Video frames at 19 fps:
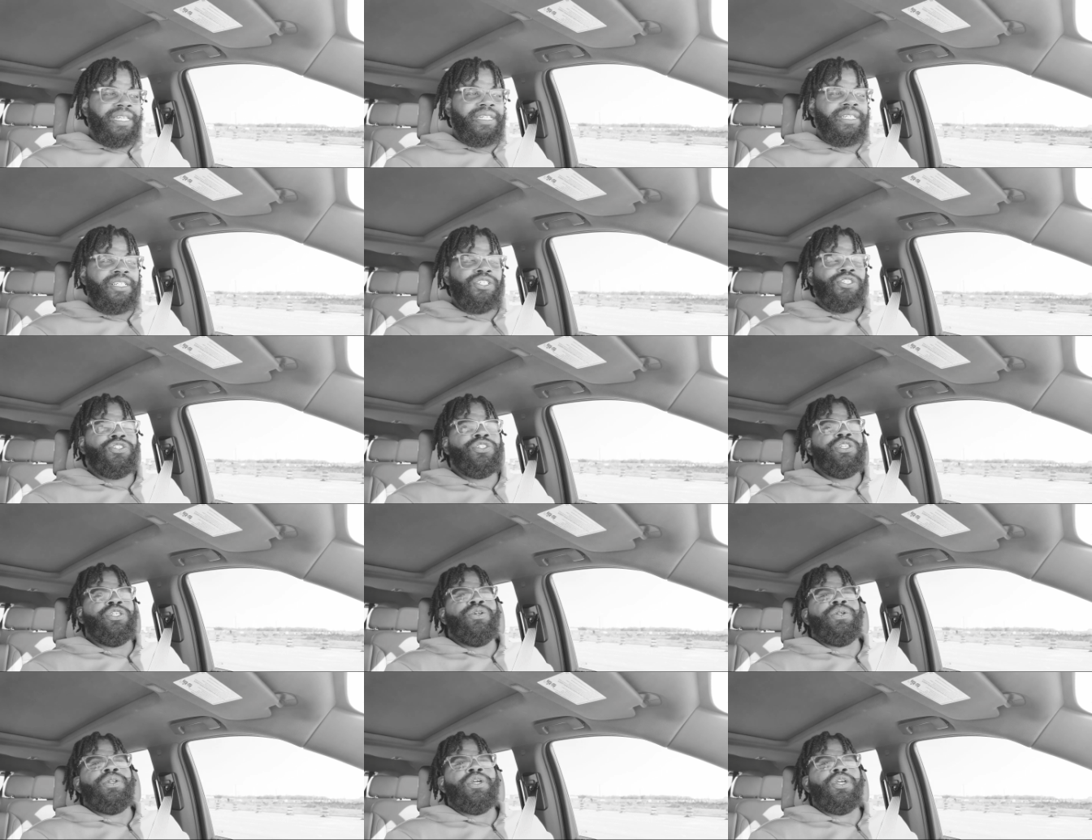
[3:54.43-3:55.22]
initially
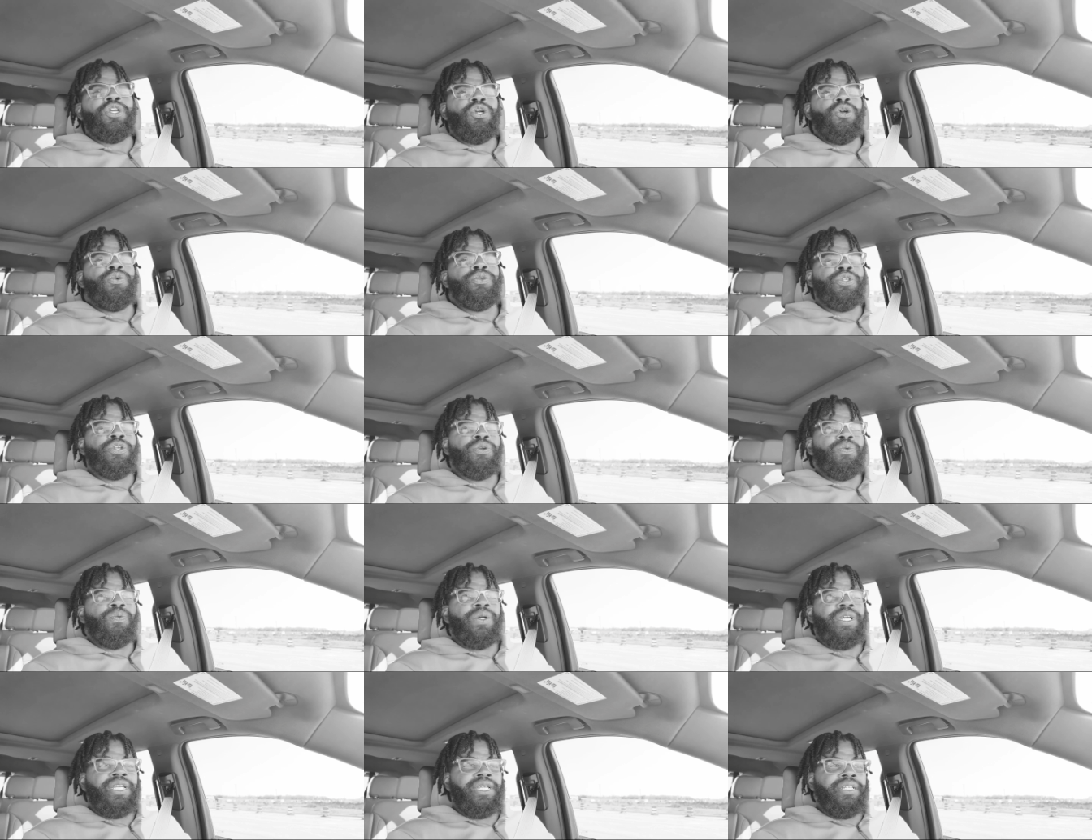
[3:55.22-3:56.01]
going to go your
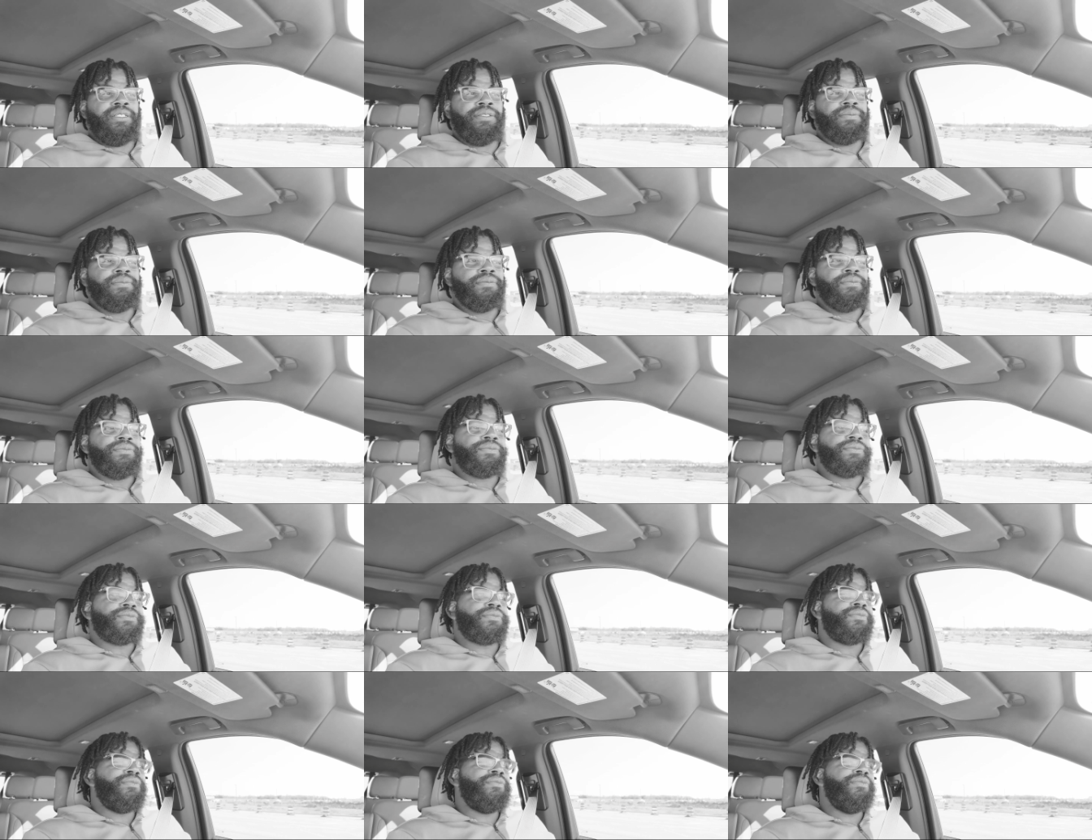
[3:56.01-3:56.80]
way.
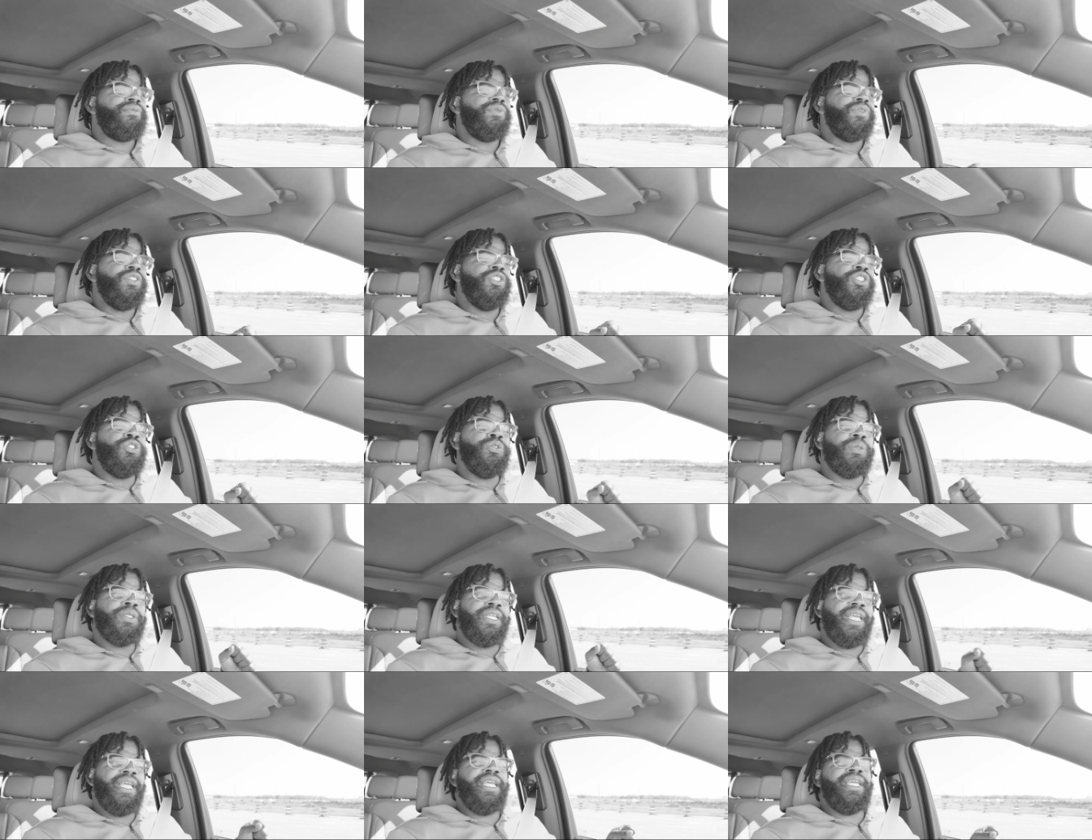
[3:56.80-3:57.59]
You
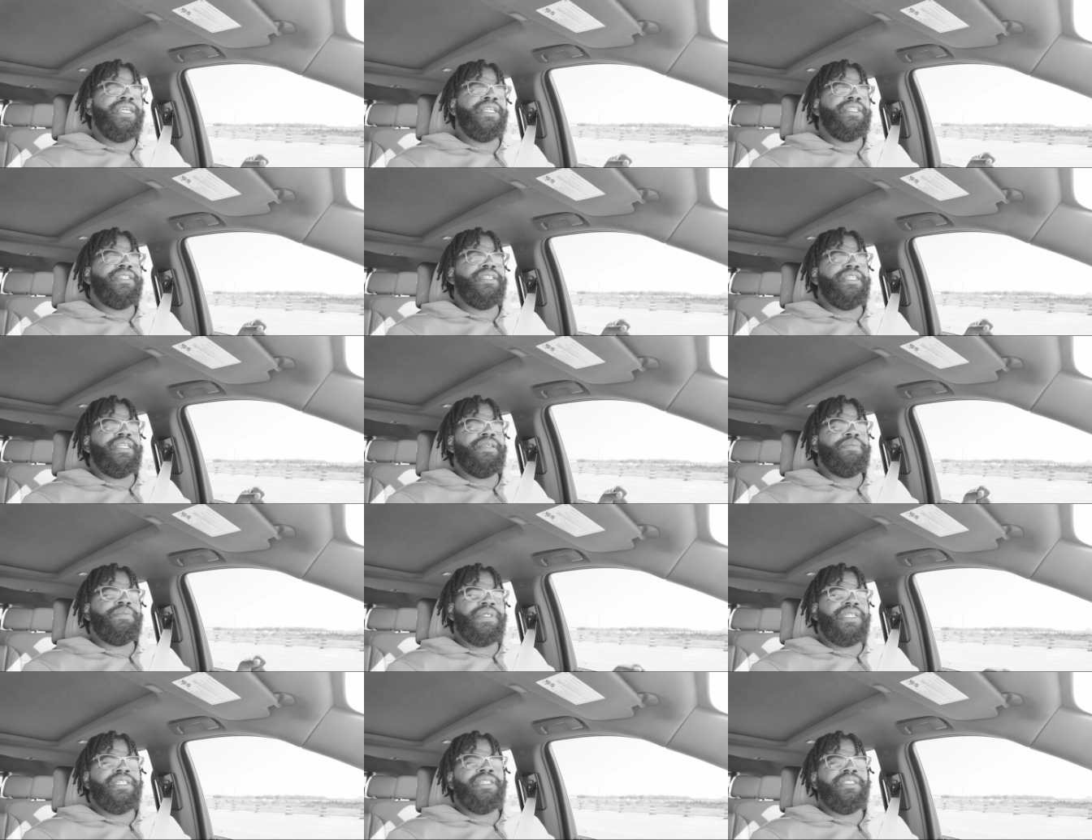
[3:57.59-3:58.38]
can't
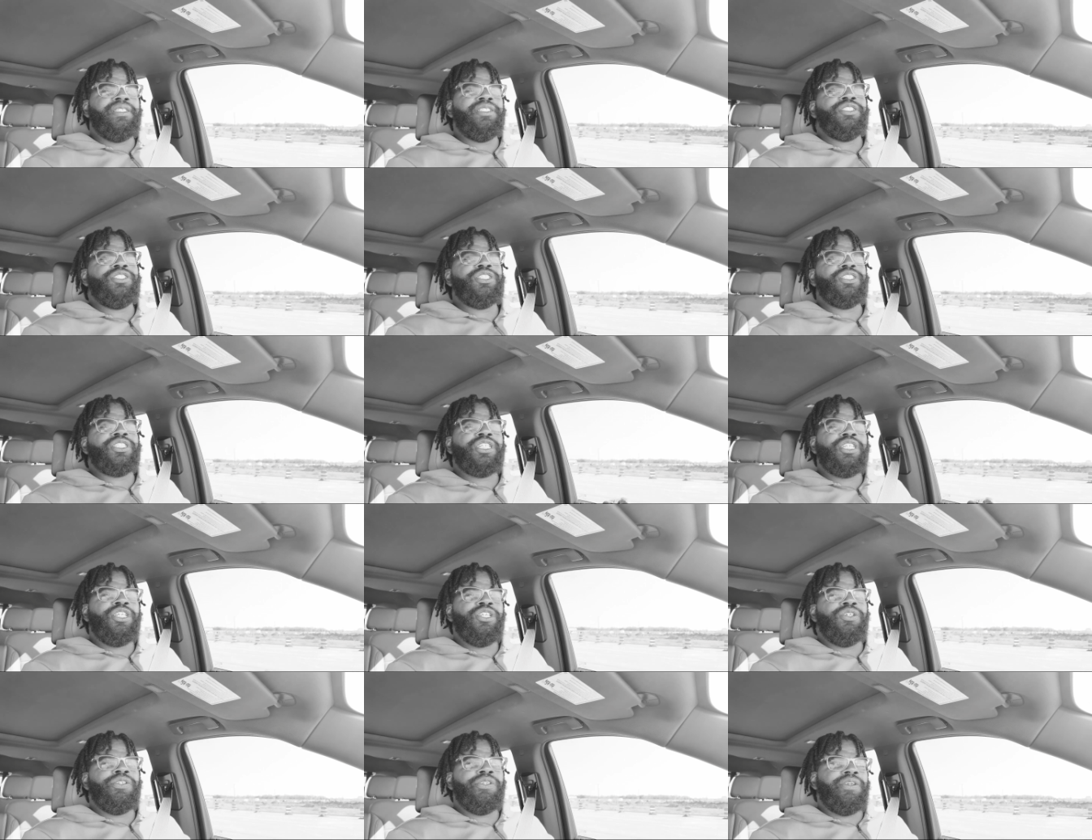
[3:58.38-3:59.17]
immediately just
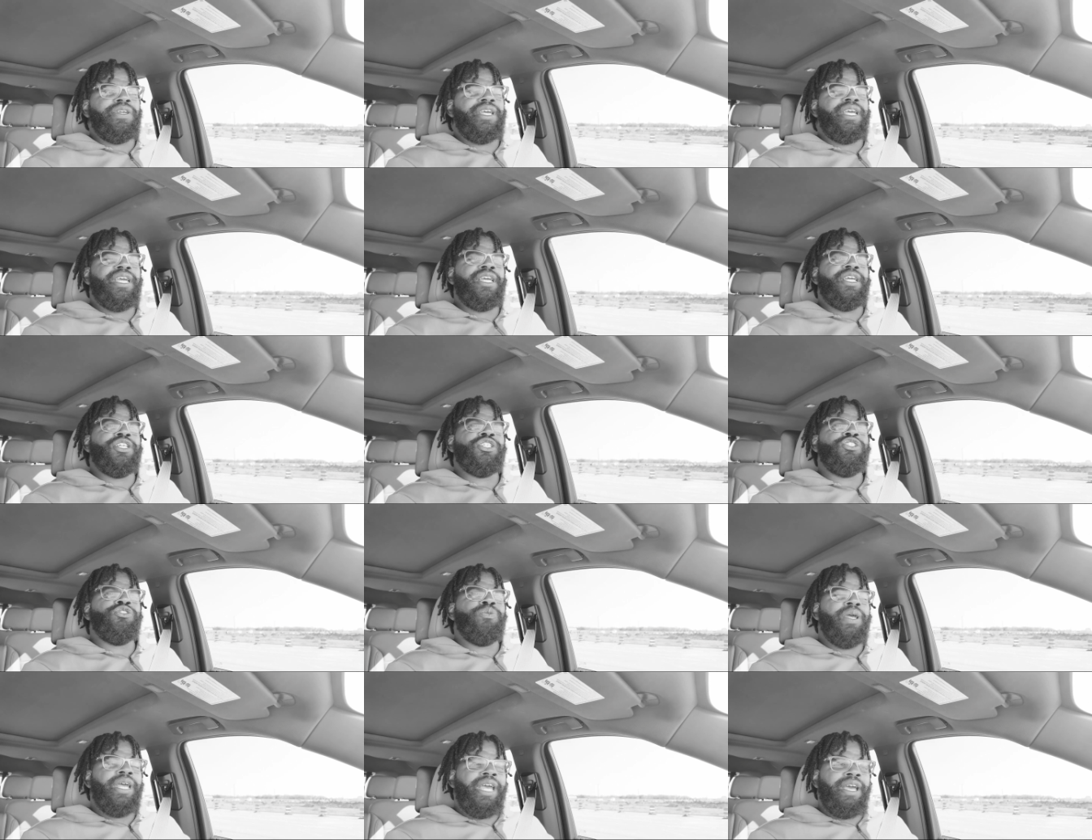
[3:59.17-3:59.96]
kill your ads.
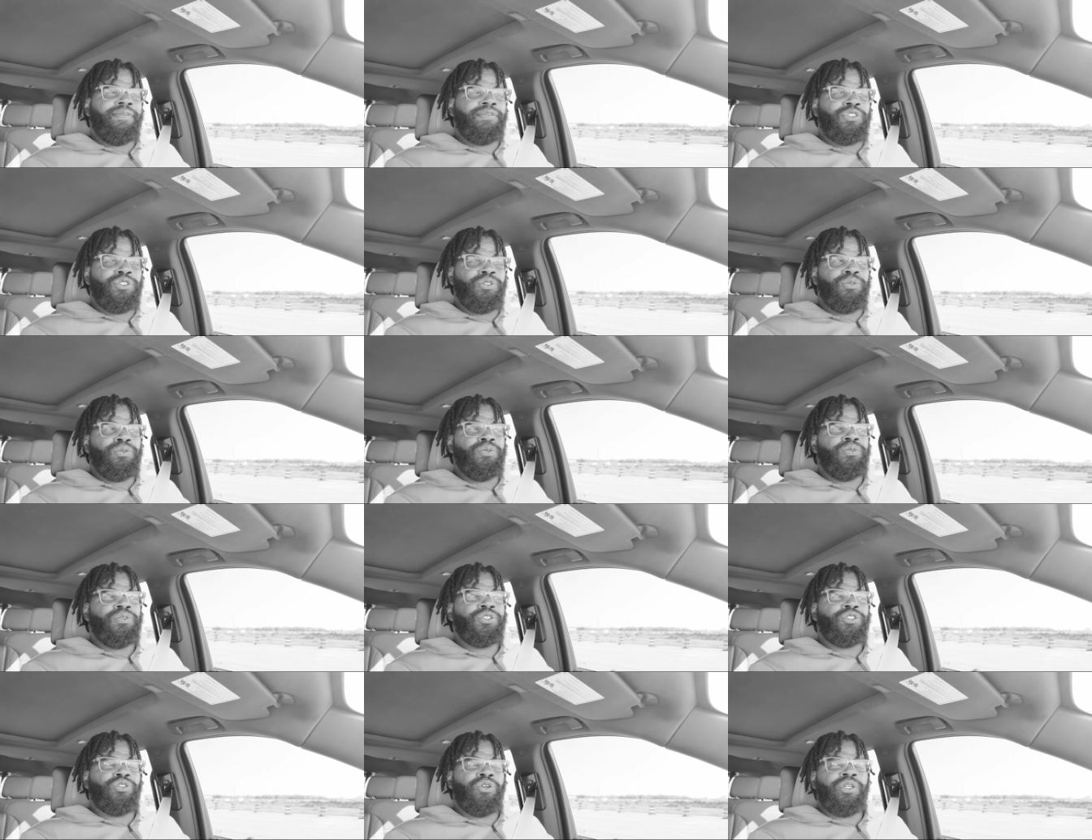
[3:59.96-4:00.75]
You have to
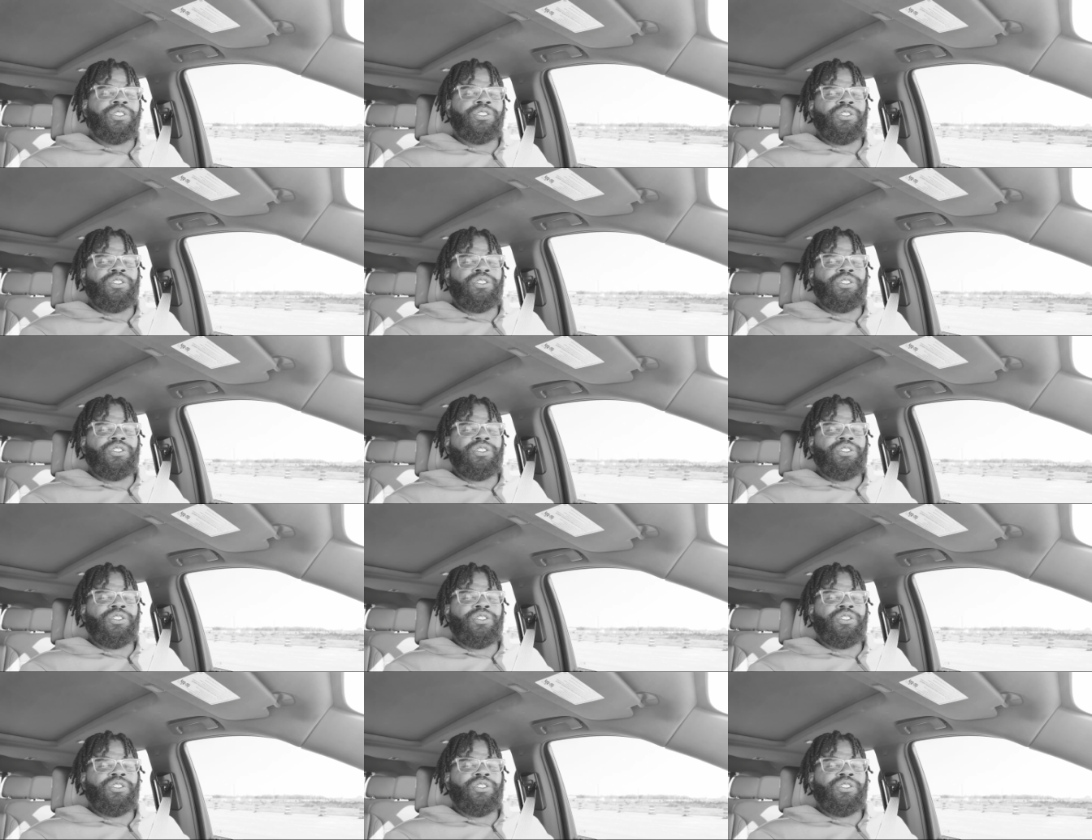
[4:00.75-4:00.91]
start